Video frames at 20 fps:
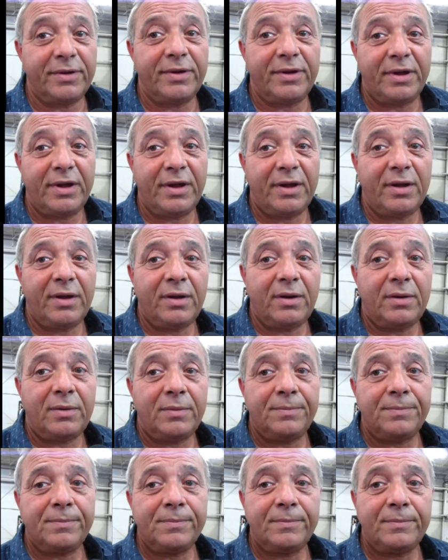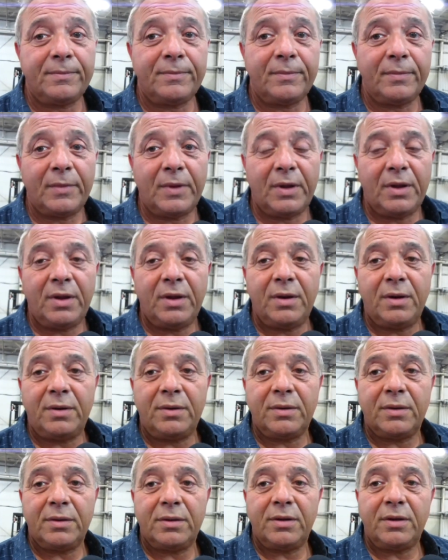So what does that mean to the layman,
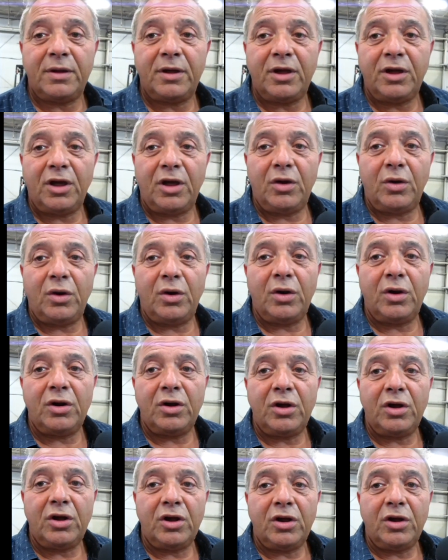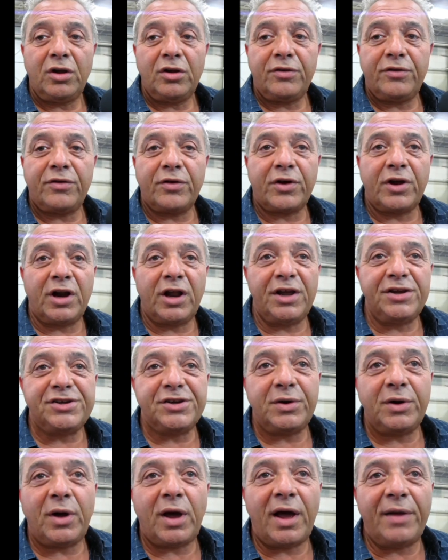reverse
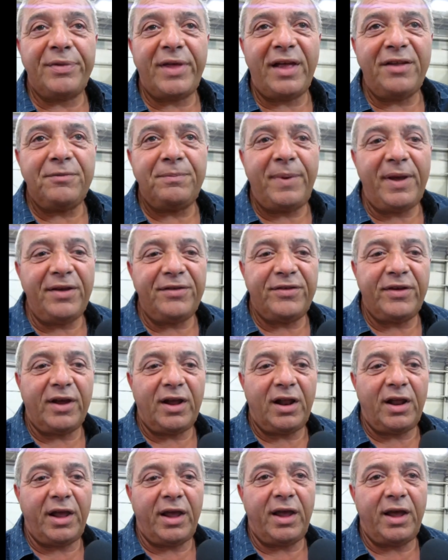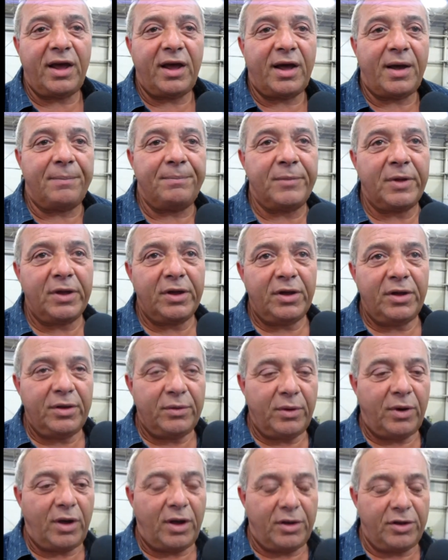circulation? Yeah. That's basically
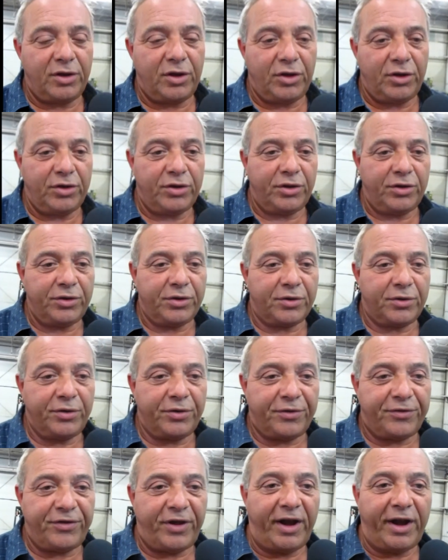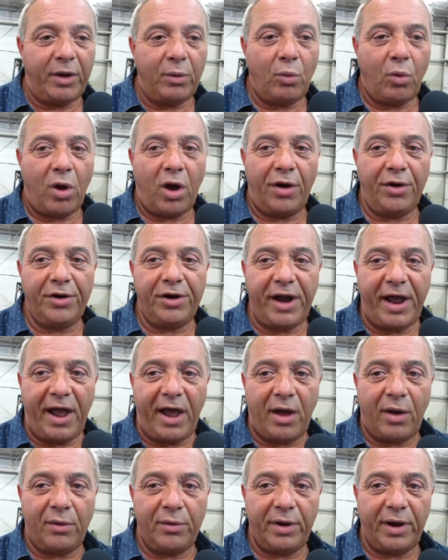you're sending water
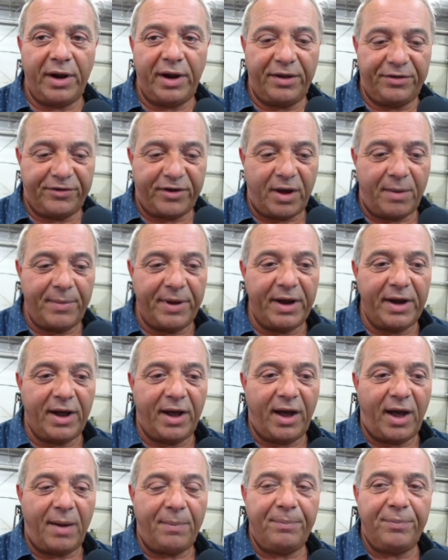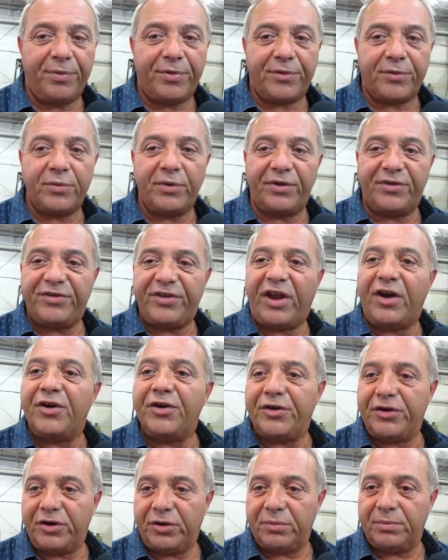down and it's coming up through a
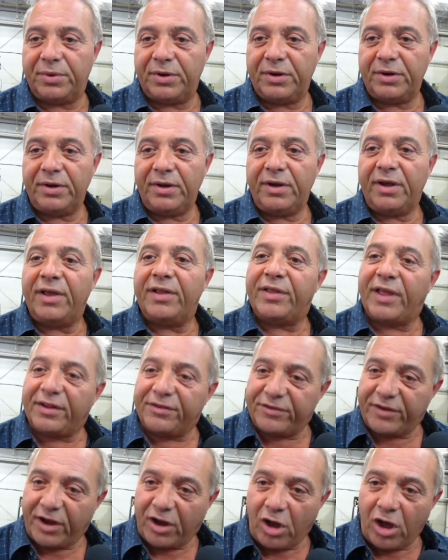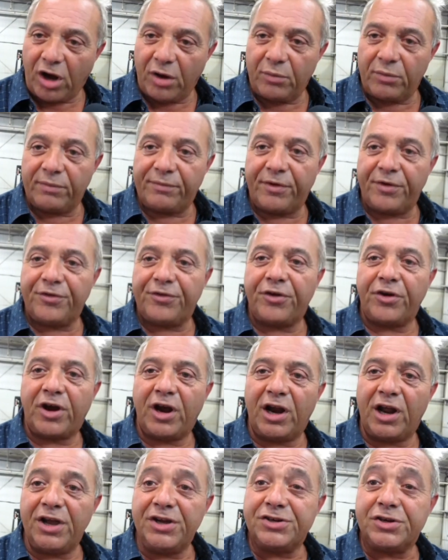center tube. That's, they call it reverse
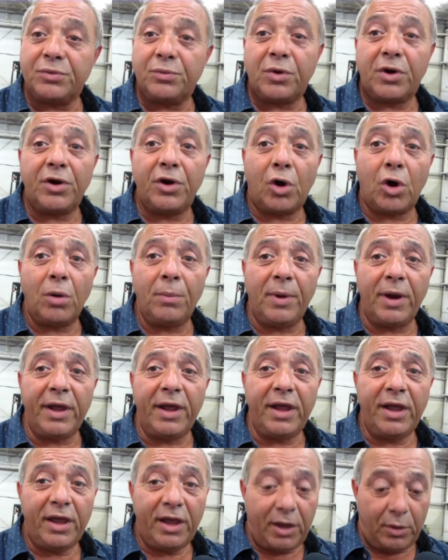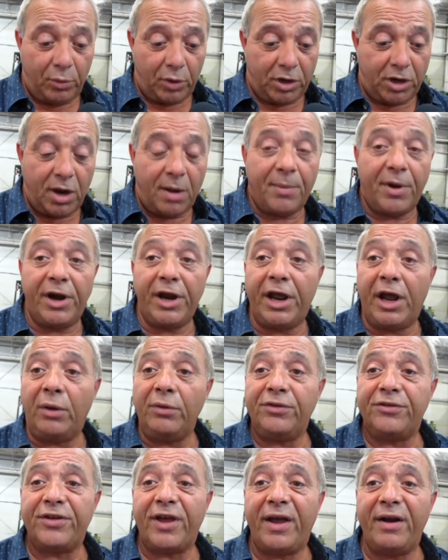circulation, where normally it would come on the
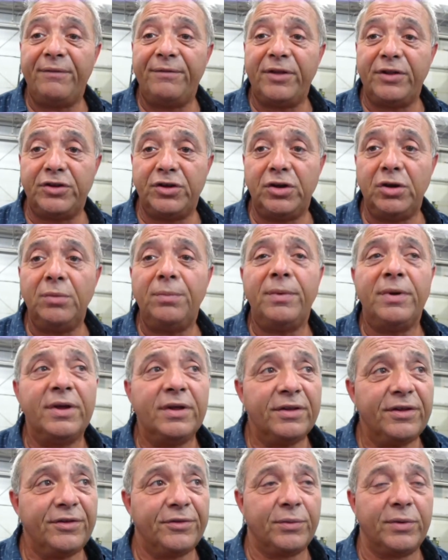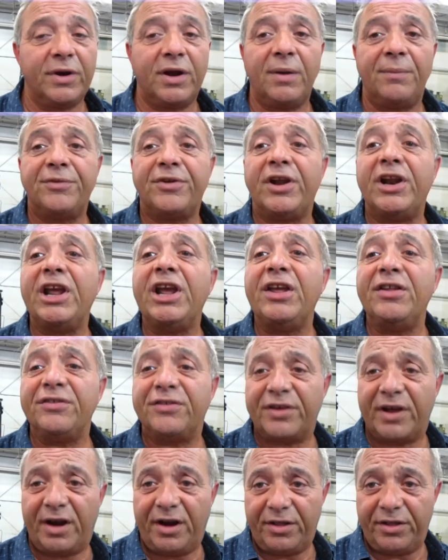outside of the tube. This one comes on the
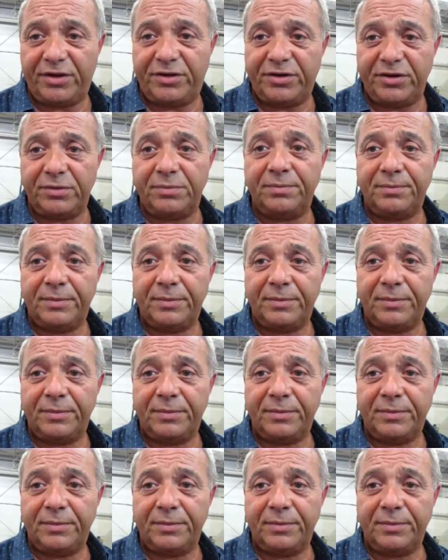inside of the tube.